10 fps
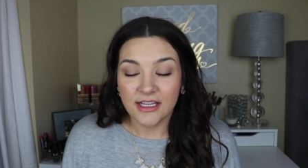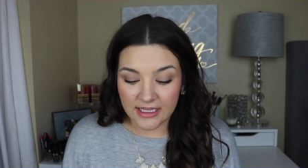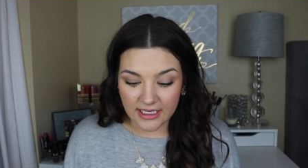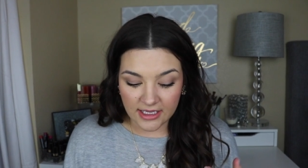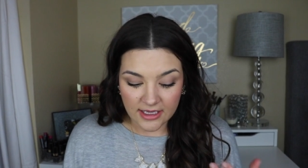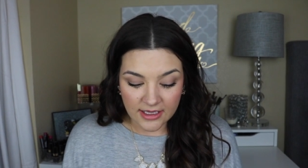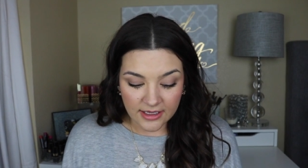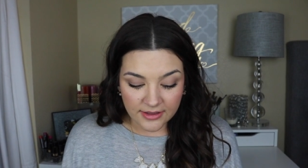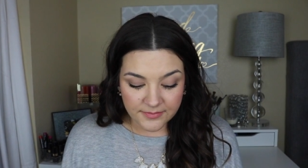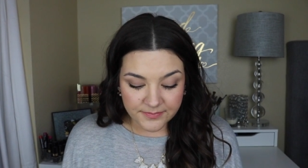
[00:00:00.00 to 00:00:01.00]
Like,
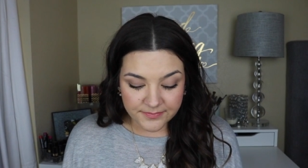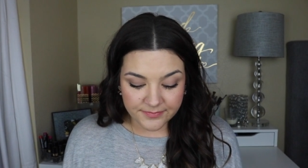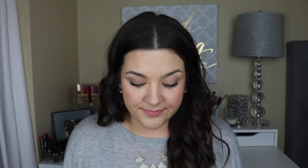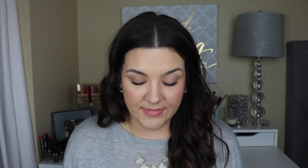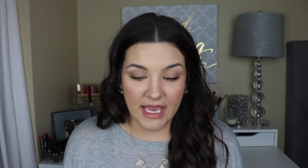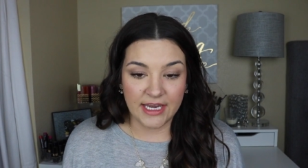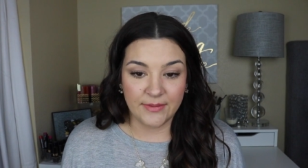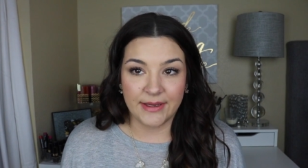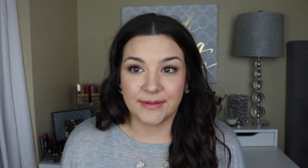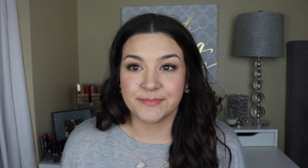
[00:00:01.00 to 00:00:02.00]

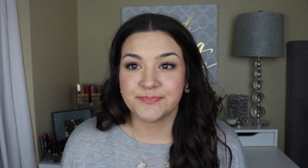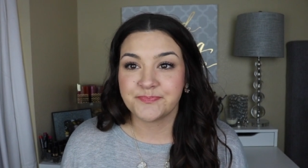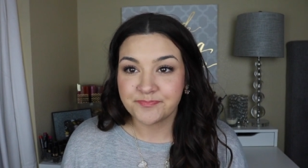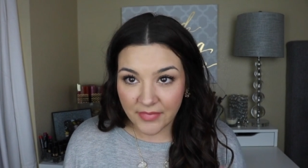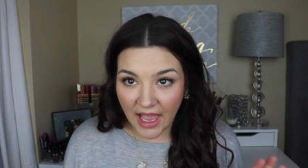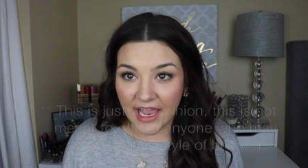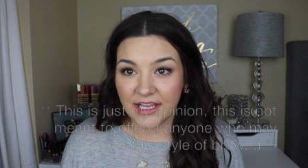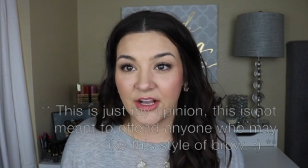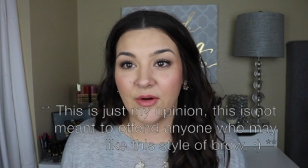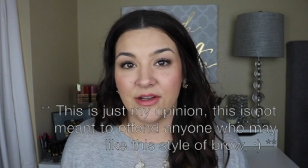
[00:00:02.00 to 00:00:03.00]
anyway, I
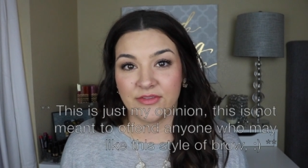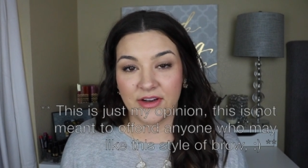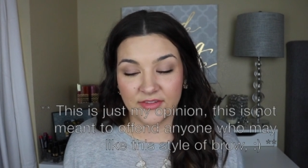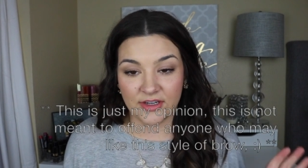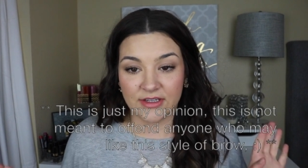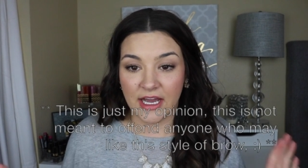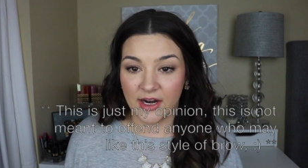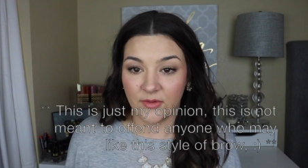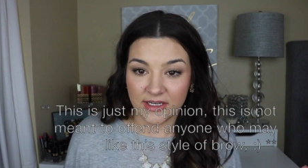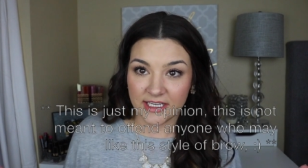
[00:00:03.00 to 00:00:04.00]
could go on forever. I
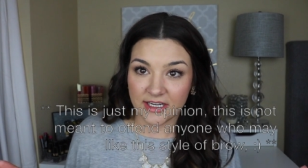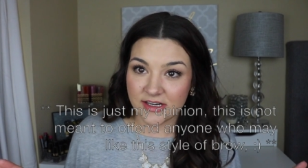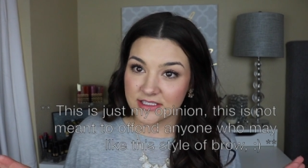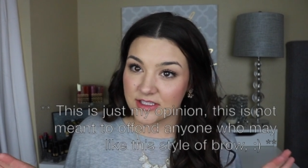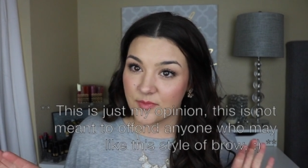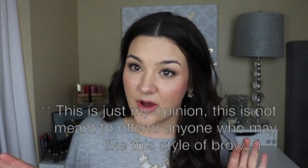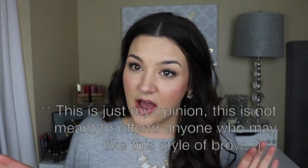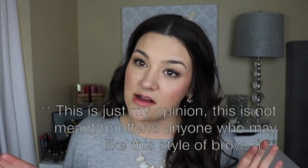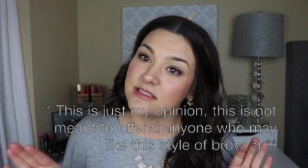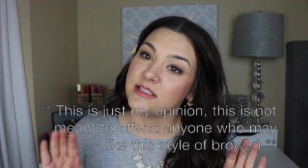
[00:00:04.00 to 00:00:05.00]
don't want to get on a
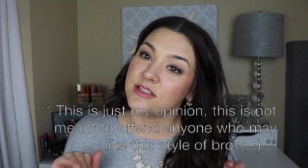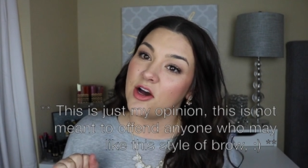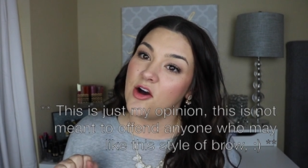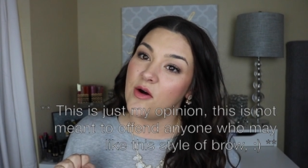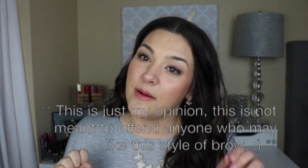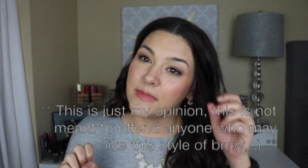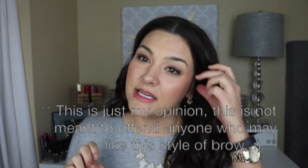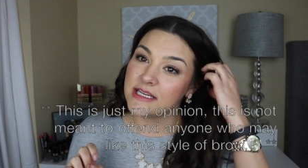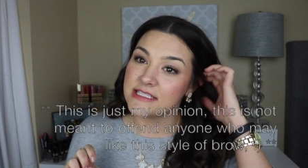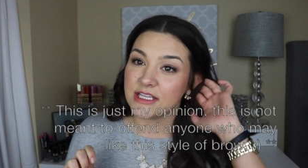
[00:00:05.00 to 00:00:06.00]
soapbox, so I'm
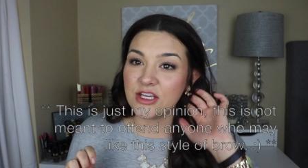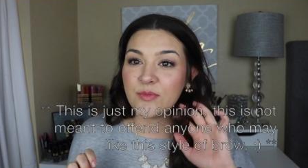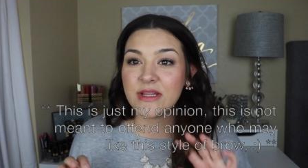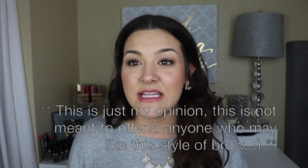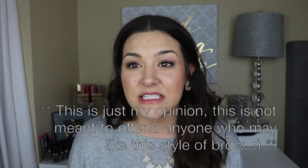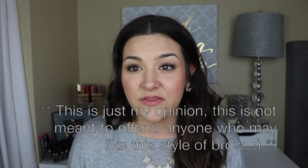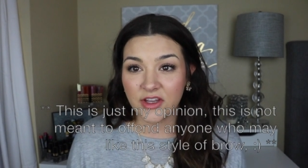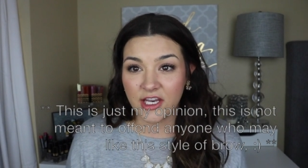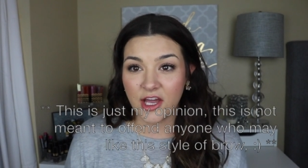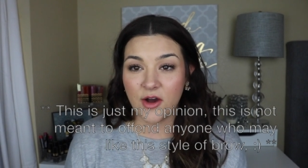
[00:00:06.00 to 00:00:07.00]
going to continue, but this
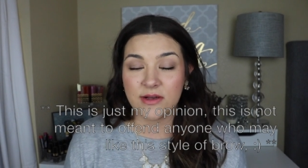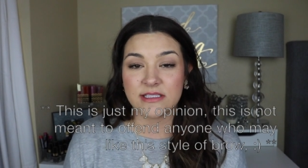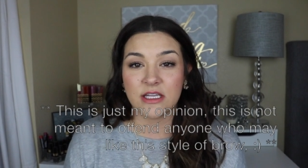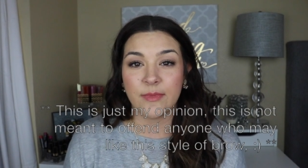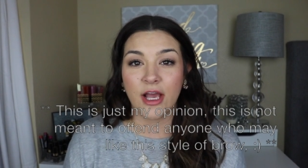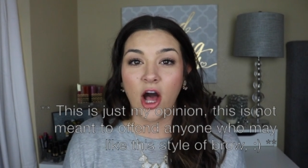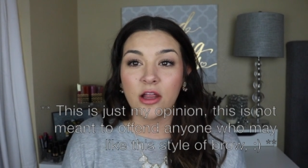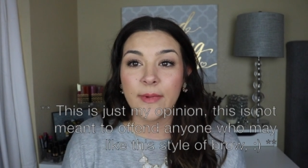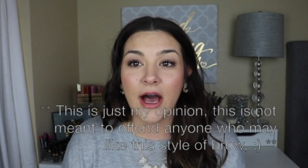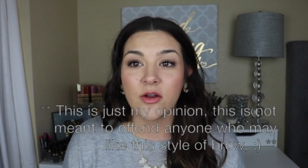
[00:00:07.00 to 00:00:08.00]
video is going to be all
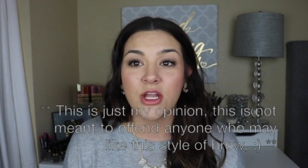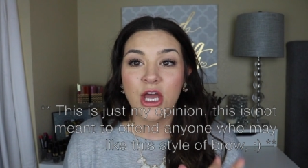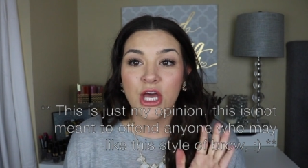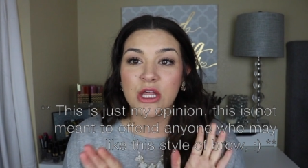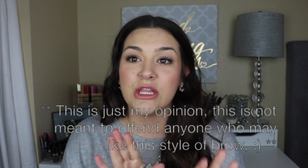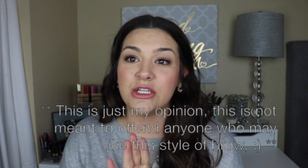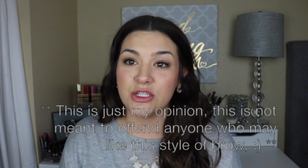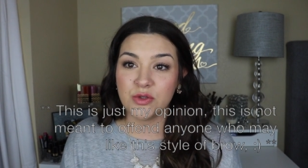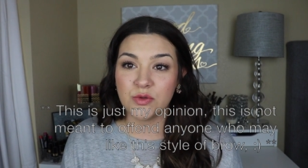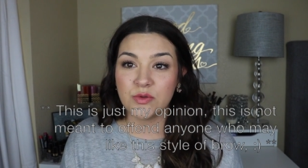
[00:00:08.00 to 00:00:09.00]
about the
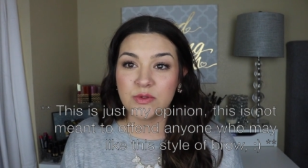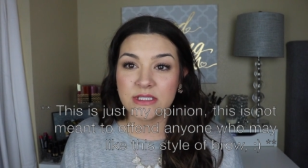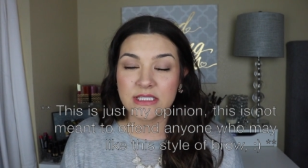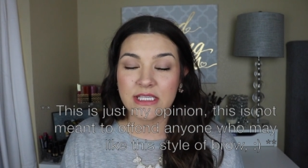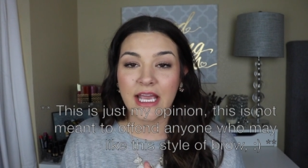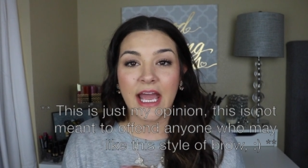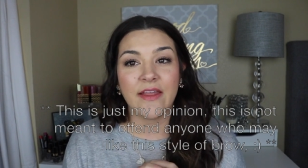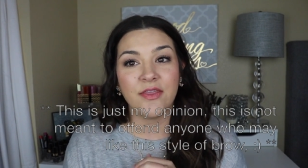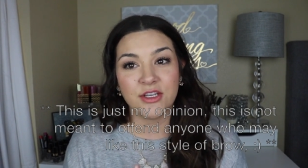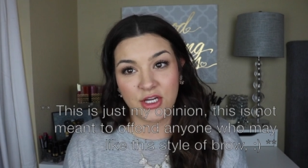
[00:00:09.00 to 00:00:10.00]
do's
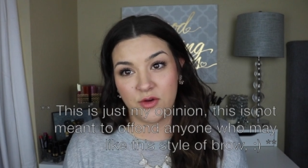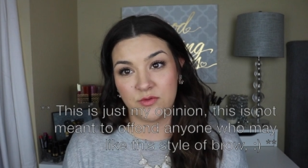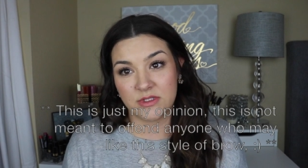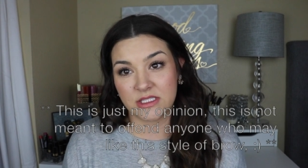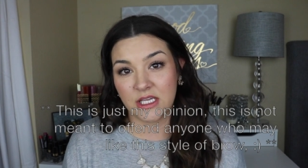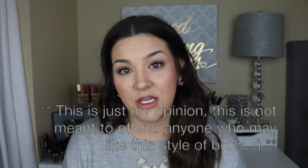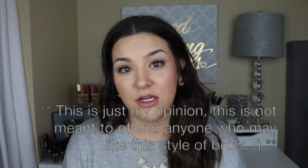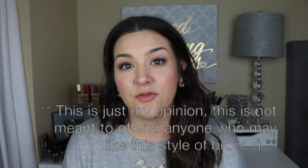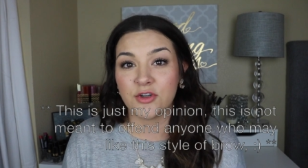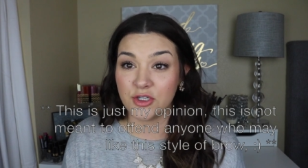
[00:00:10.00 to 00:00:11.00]
and the don'ts
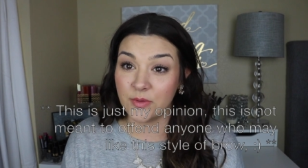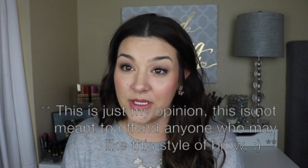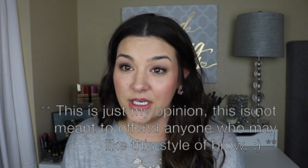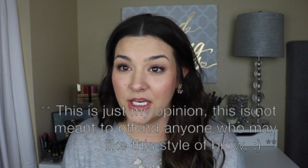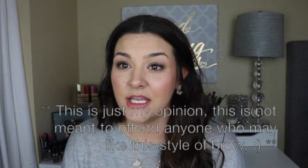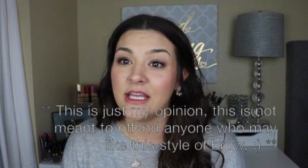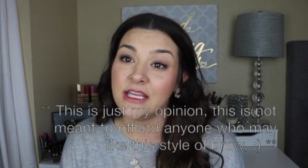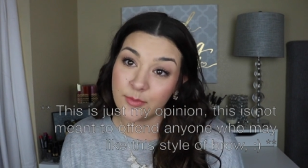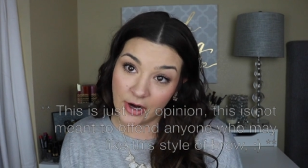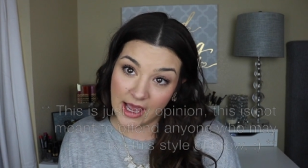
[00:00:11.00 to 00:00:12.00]
for doing
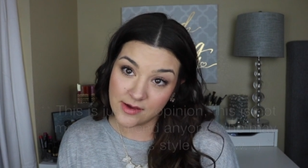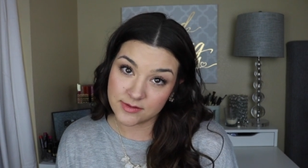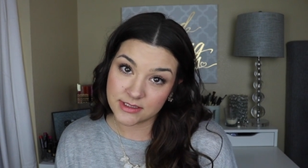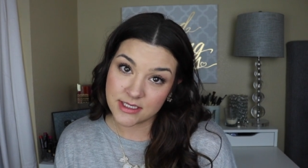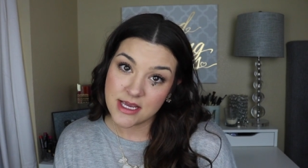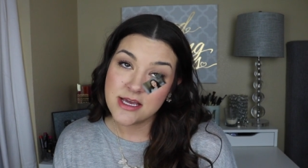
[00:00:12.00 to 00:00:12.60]
your brows.